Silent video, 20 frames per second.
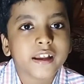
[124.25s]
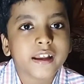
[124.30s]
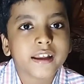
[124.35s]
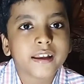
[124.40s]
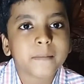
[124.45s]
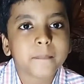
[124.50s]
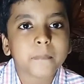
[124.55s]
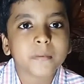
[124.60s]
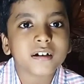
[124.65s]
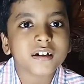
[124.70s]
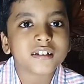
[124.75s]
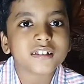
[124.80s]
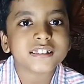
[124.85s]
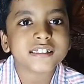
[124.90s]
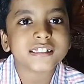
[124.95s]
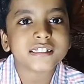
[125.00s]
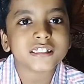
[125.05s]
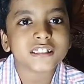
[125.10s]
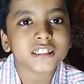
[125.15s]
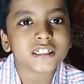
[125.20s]
Eh, but
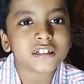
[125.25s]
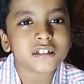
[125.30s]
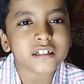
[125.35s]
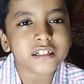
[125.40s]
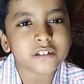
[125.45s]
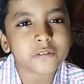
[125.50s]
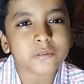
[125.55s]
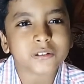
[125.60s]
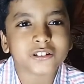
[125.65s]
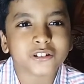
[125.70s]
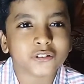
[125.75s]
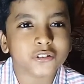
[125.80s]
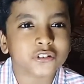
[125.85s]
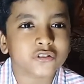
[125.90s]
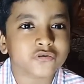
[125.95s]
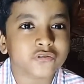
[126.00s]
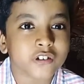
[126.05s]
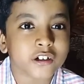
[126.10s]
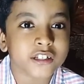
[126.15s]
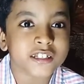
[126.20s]
still, it was
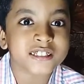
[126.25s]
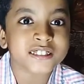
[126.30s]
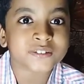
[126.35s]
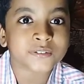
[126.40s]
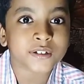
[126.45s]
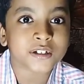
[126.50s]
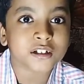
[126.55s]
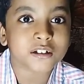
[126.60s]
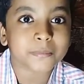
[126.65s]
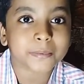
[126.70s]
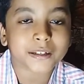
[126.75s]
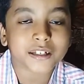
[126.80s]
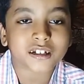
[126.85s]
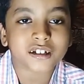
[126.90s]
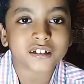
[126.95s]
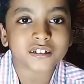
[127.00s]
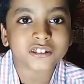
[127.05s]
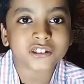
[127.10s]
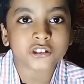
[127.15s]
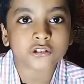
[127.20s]
good for Israel
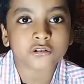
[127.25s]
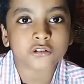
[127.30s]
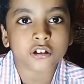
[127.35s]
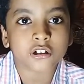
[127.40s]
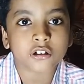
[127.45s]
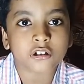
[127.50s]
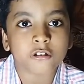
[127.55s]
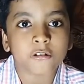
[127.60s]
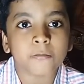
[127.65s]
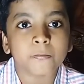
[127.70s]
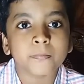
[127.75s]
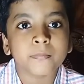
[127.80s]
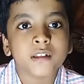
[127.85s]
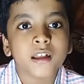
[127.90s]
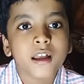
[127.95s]
because, you know,